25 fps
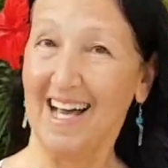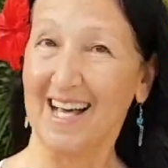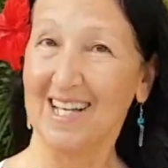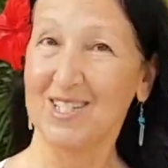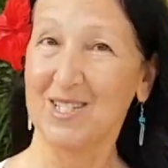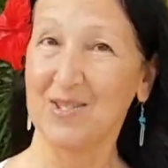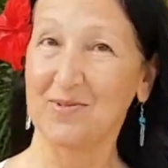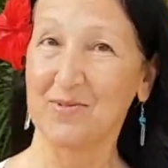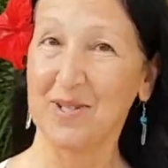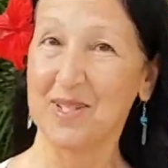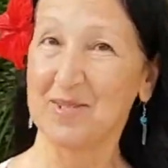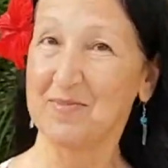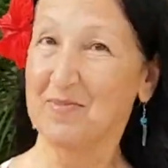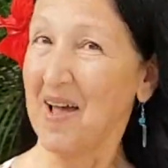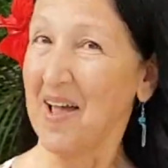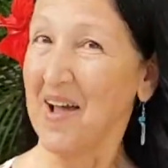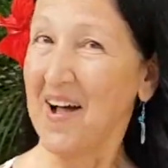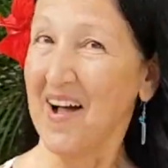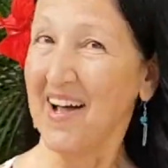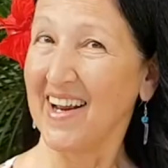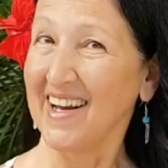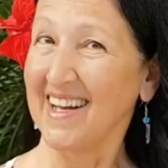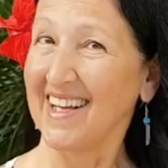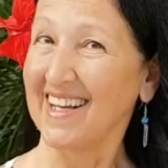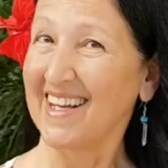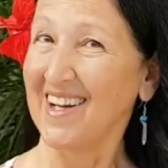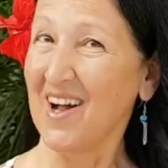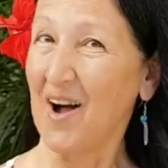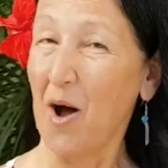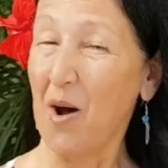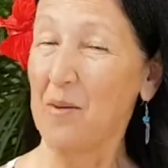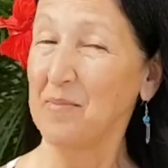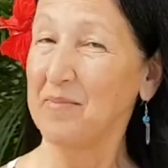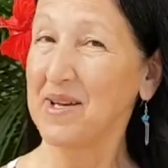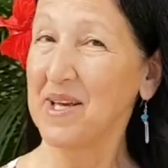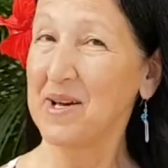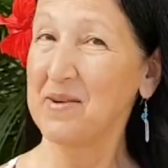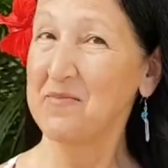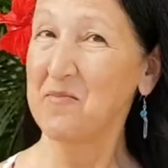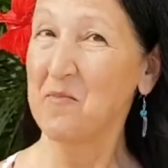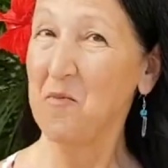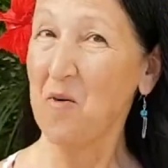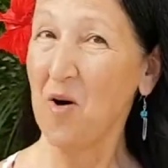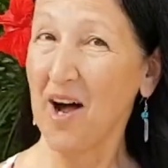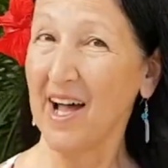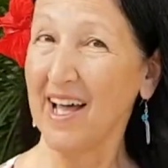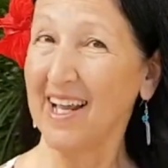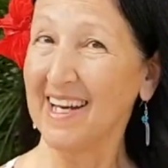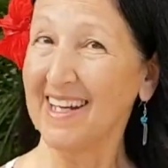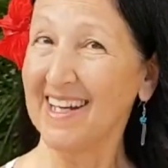a Swiss Bionic
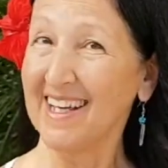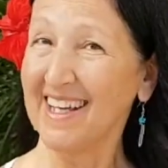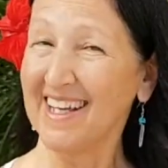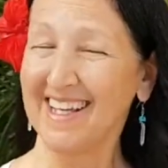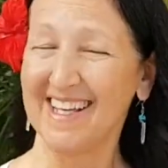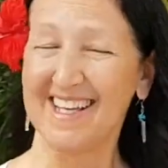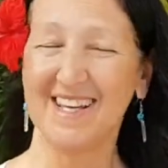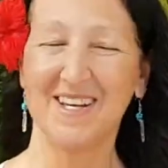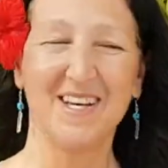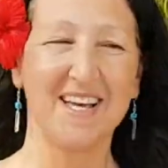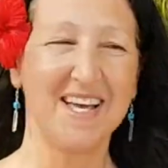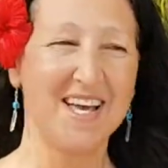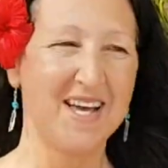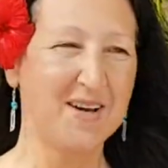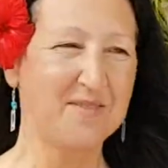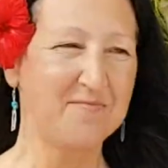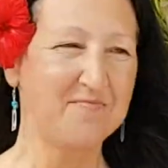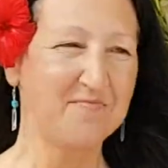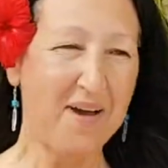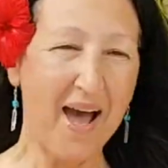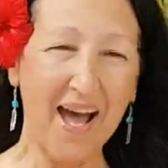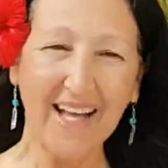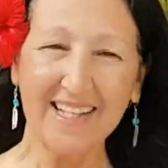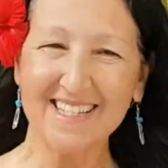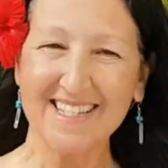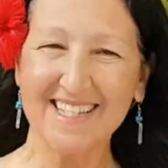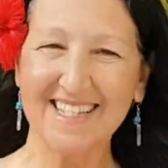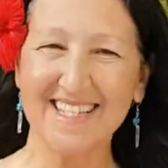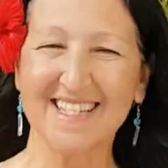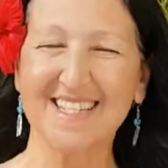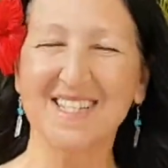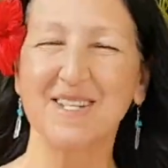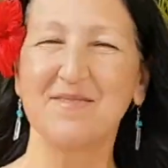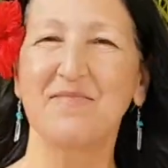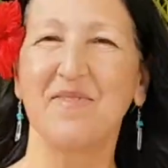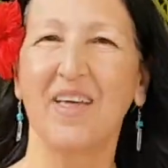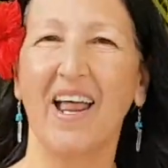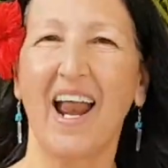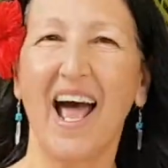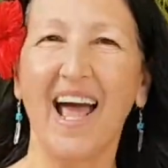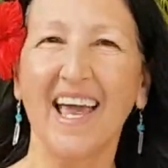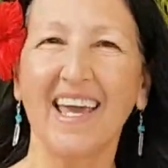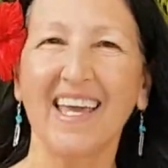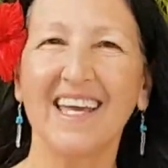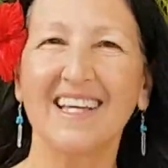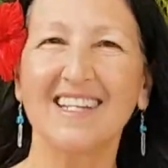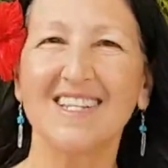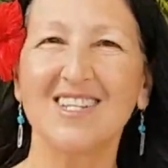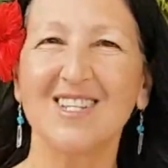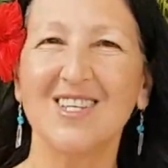Omnium1 mat system that I
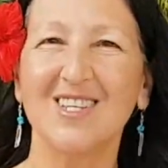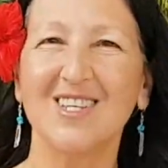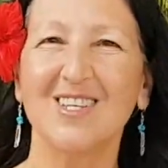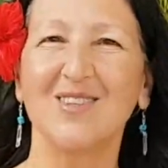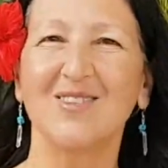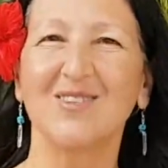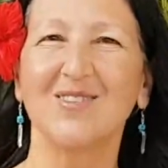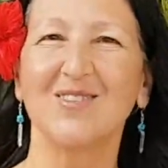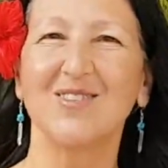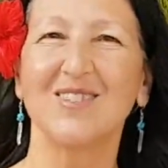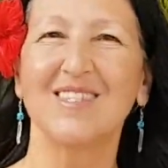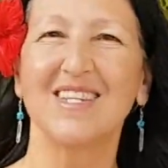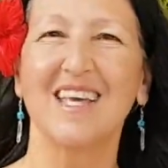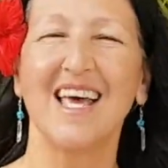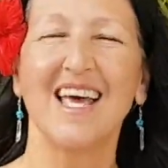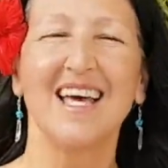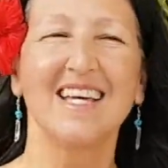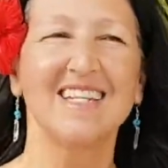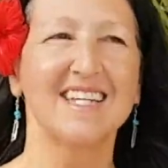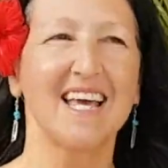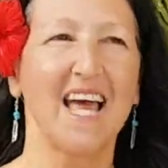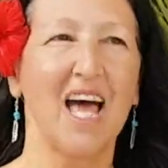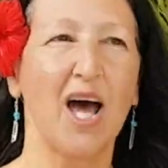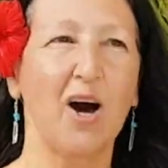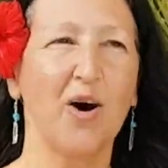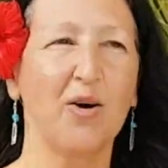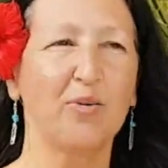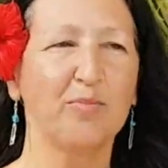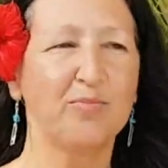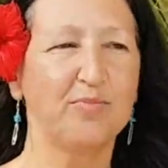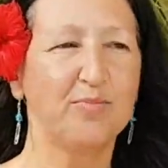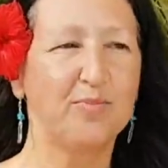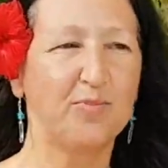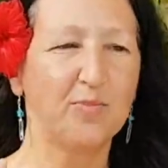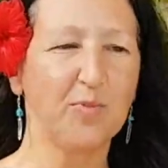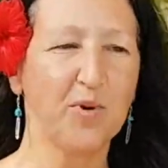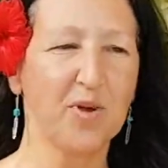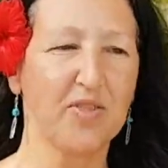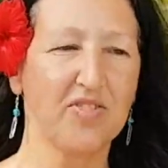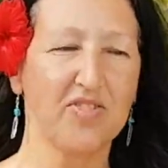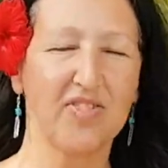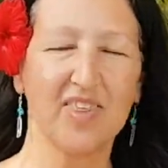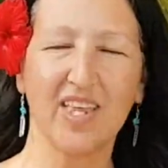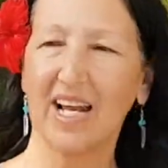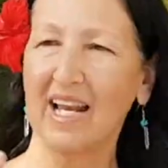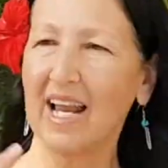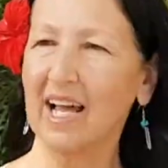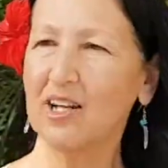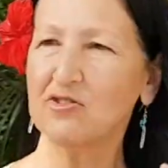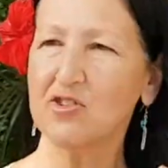get to use to help with
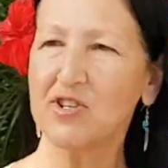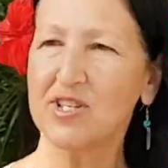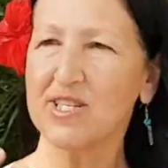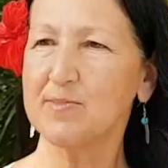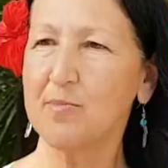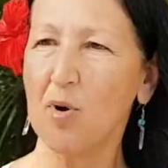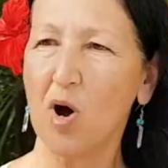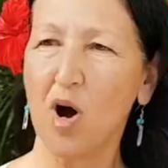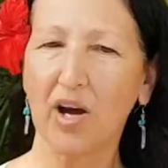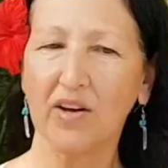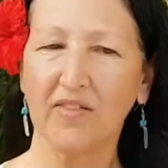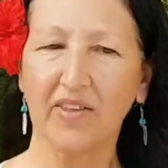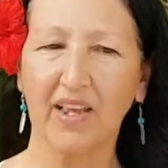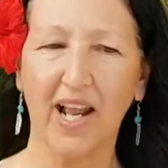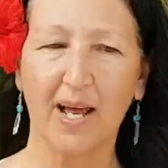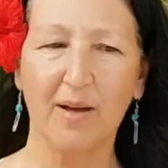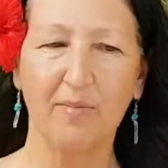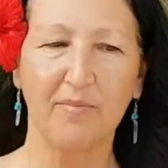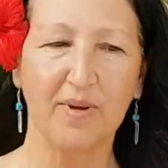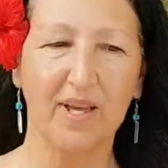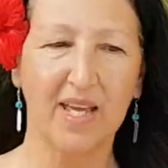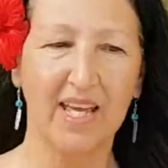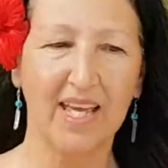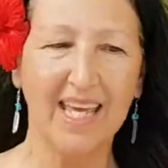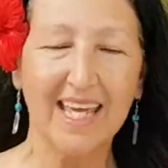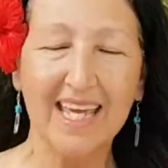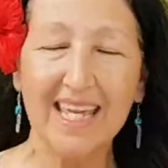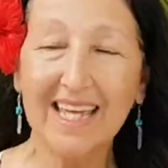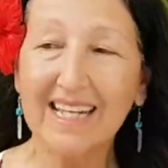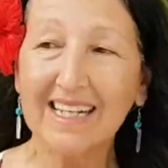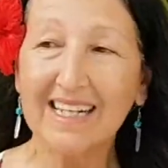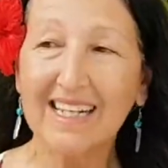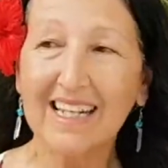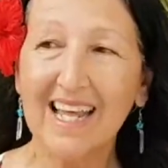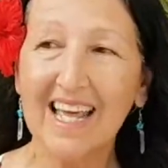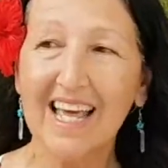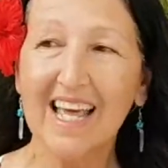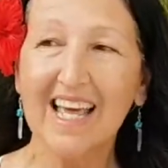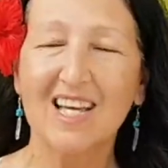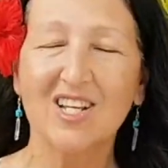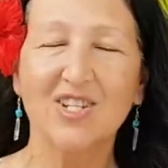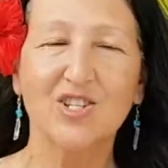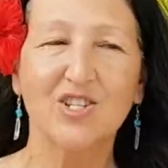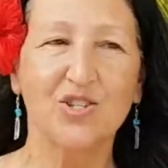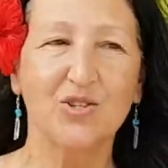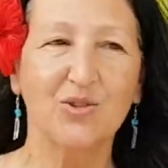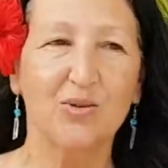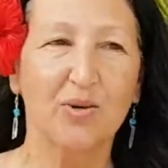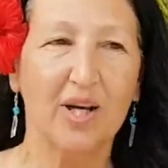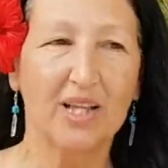the electrosmog that I'm in,
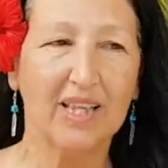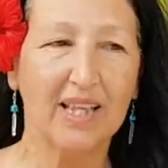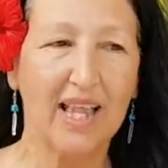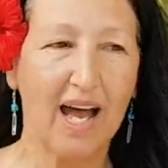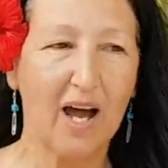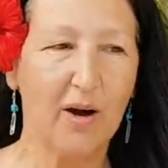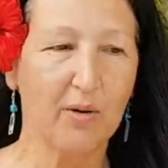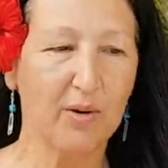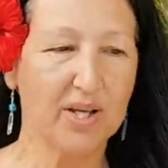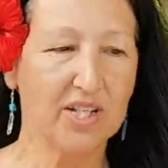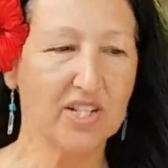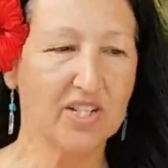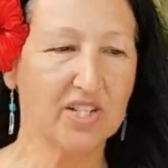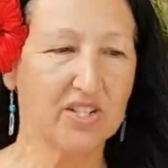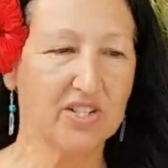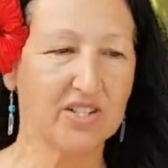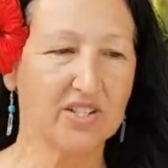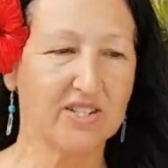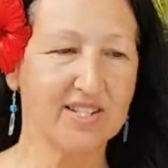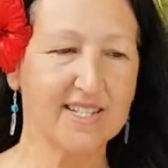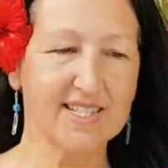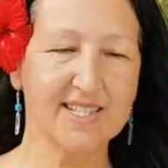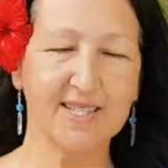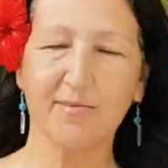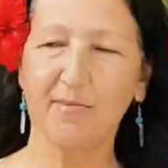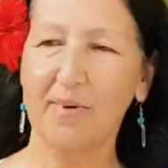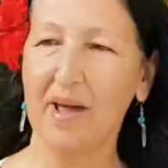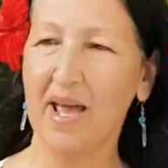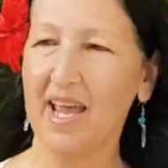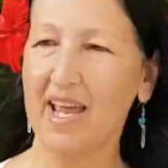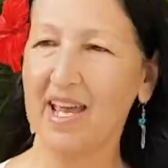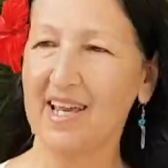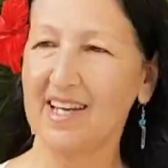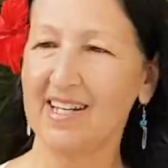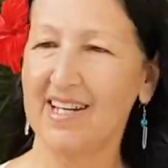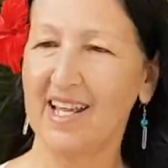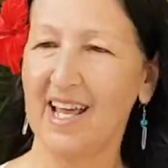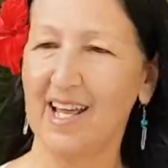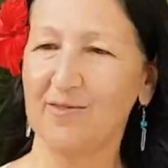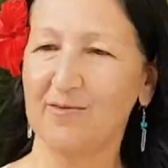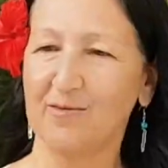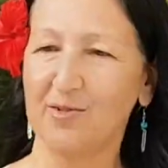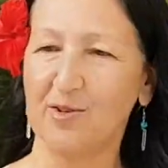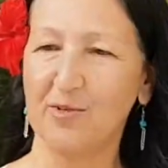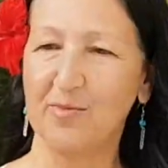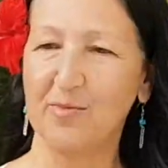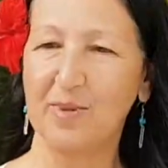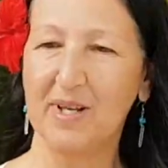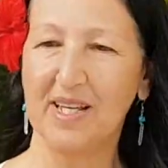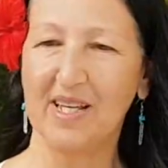to allow it to dissipate, and
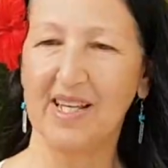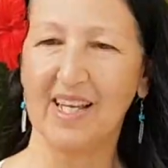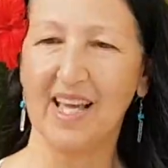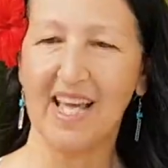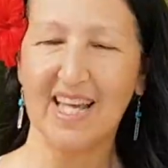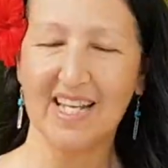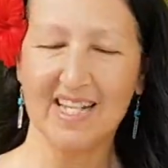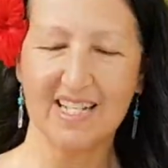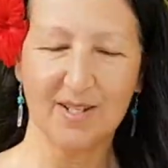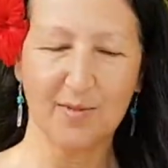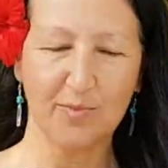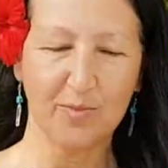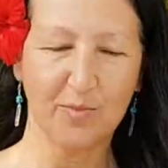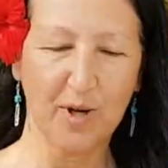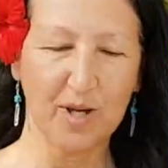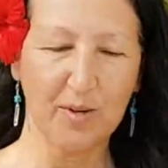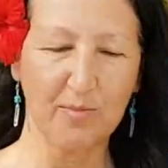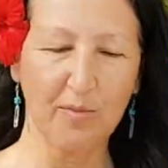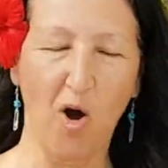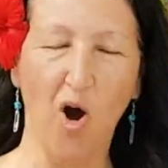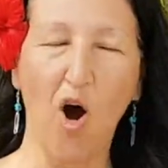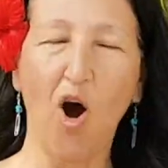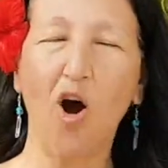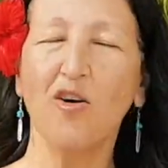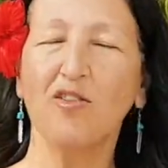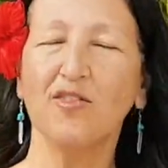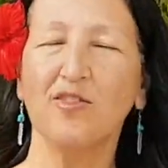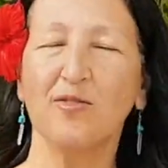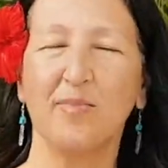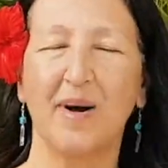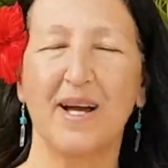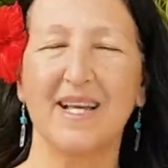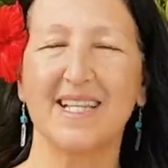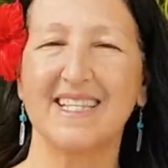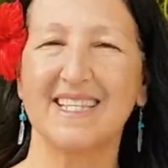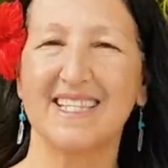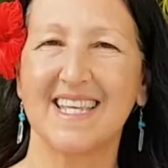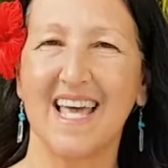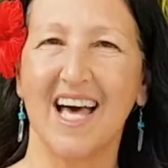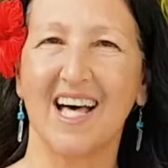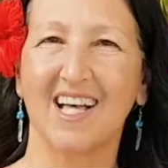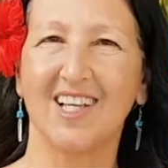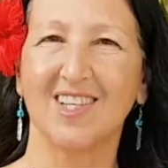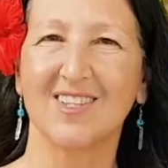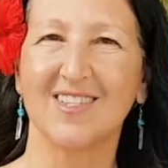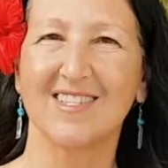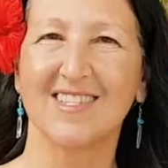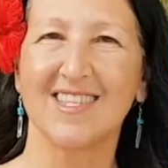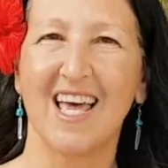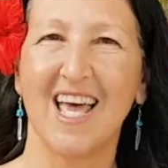for me to bring all of my
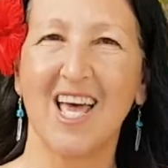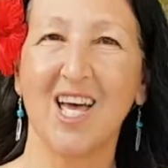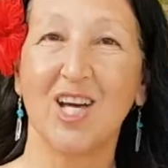cells,